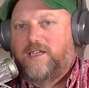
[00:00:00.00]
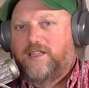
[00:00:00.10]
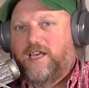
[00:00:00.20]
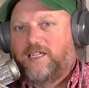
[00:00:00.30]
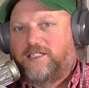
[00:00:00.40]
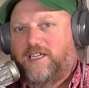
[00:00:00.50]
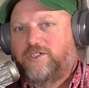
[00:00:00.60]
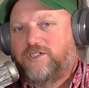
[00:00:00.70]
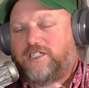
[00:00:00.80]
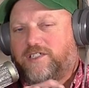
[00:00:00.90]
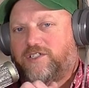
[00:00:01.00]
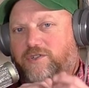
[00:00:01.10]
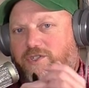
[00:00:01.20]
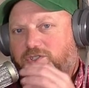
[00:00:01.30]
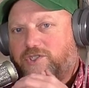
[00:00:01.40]
that's interesting so
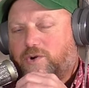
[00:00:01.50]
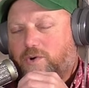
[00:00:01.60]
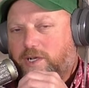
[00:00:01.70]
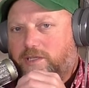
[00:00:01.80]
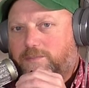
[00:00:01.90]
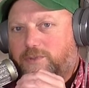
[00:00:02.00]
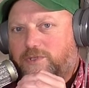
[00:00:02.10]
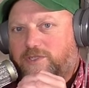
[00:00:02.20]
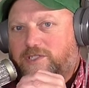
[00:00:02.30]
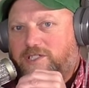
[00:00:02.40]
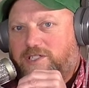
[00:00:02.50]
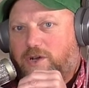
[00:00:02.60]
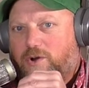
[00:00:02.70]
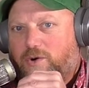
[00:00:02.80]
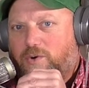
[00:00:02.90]
you're scoring the bulls
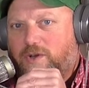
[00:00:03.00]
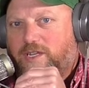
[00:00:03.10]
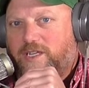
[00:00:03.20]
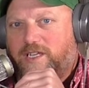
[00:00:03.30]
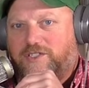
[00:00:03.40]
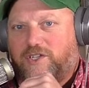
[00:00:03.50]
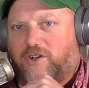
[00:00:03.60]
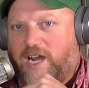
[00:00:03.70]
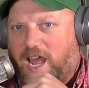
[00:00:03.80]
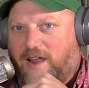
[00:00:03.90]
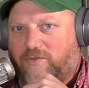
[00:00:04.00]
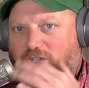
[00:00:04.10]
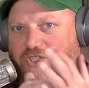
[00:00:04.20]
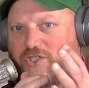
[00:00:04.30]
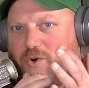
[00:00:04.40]
so is there an
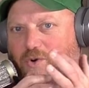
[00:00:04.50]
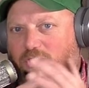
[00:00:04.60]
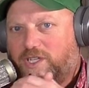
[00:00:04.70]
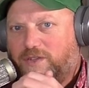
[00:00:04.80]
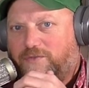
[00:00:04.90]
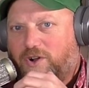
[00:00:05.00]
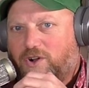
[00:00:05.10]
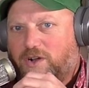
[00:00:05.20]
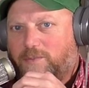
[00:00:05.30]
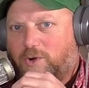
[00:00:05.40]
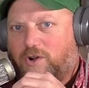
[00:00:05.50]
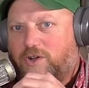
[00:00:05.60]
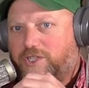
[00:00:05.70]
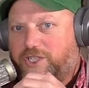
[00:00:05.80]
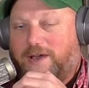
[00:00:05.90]
average score on the farm
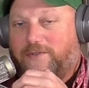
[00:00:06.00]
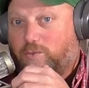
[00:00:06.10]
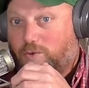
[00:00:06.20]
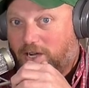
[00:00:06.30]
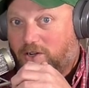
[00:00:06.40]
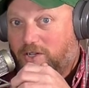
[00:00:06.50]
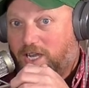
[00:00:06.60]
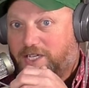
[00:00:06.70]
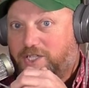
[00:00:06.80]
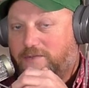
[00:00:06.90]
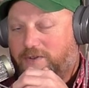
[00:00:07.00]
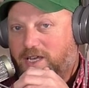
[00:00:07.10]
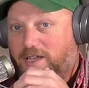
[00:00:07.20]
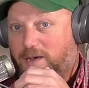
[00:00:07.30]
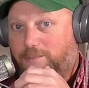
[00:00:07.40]
or do you have a record like do you have
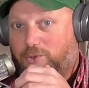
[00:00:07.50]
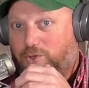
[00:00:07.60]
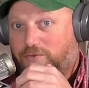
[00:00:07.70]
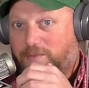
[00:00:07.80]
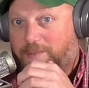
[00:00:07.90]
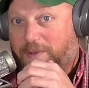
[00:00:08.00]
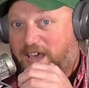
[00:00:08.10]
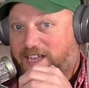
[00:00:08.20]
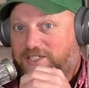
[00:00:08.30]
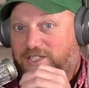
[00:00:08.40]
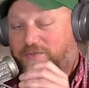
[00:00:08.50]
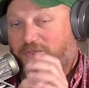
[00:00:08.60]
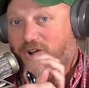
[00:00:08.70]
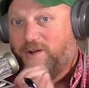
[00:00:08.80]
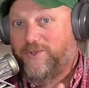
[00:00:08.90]
a, a bull from the past on the
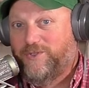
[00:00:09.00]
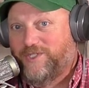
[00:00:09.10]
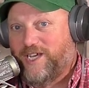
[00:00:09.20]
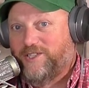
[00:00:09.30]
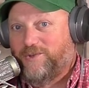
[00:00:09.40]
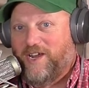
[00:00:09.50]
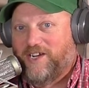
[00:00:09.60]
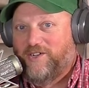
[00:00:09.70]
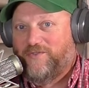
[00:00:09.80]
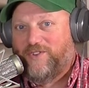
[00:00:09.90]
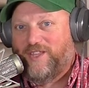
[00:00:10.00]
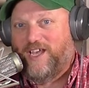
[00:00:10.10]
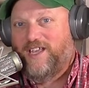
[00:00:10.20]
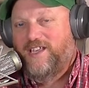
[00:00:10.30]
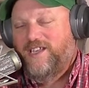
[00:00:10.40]
farm who's got the record for
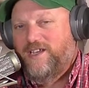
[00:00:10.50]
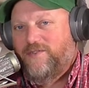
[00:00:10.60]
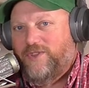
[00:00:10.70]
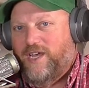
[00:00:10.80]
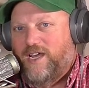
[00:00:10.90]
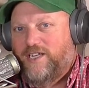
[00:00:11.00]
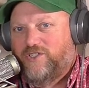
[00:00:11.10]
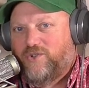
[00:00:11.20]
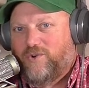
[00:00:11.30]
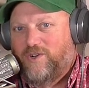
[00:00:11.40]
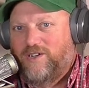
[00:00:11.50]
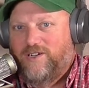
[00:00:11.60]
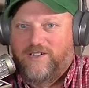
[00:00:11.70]
the for the highest score um,